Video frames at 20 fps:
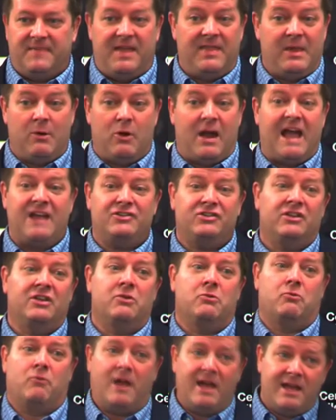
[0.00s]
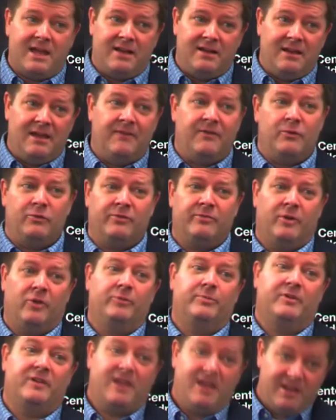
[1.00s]
And they were actually right if it was
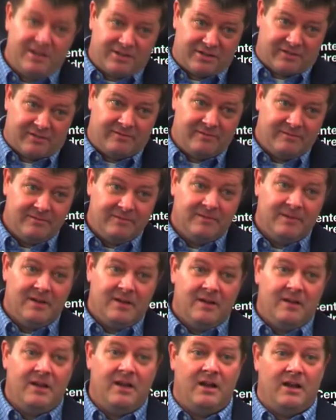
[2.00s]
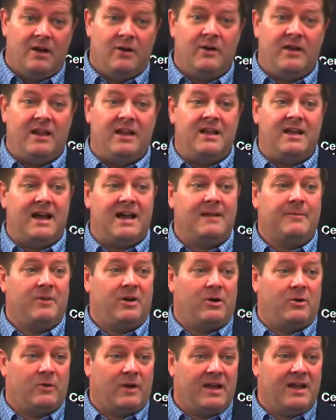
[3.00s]
multiplication, you know, and he got them
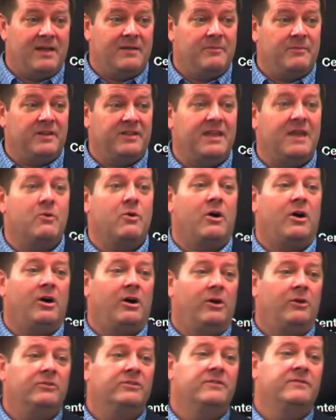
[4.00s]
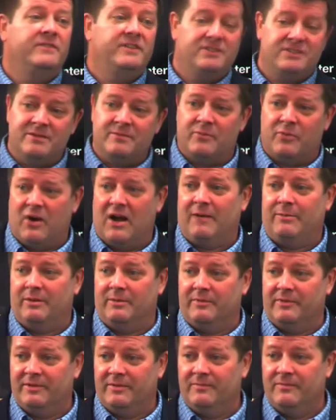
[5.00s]
all right, but they were all division
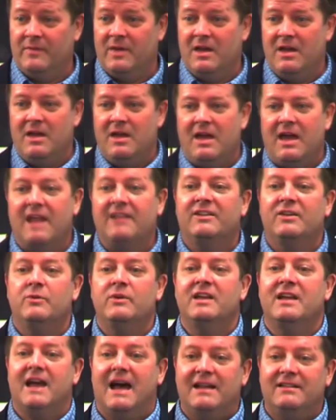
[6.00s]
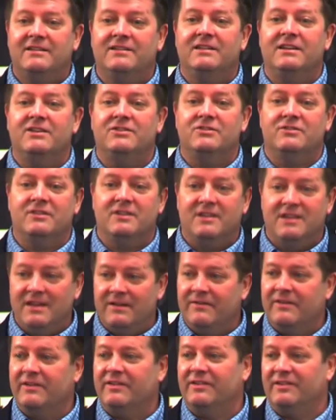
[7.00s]
problems. And so we got the teacher to
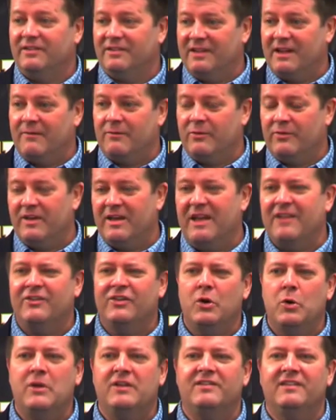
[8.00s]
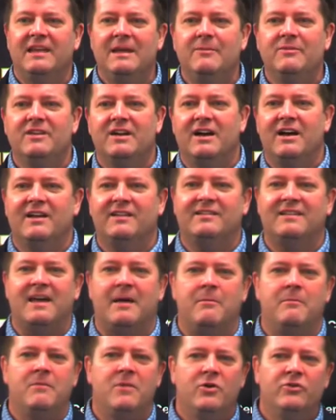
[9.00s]
give us several things. And so it seemed to us
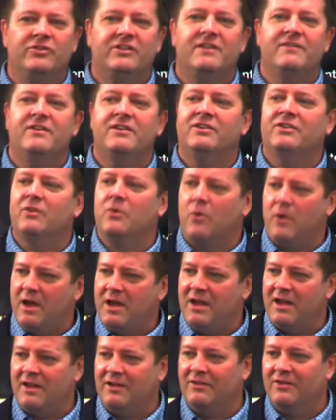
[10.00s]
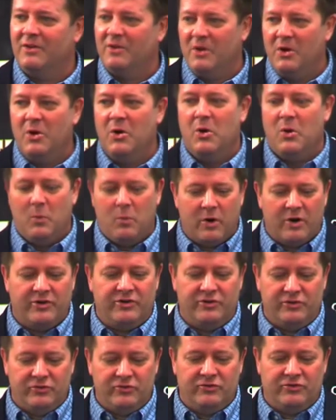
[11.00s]
that most of his grades were
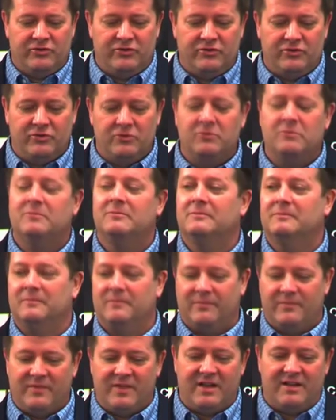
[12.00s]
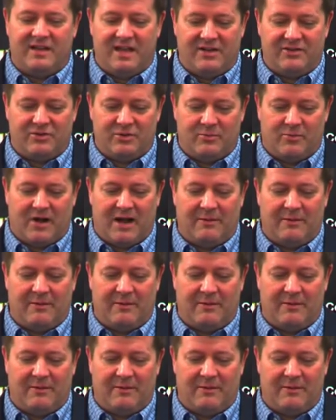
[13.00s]
due to the attention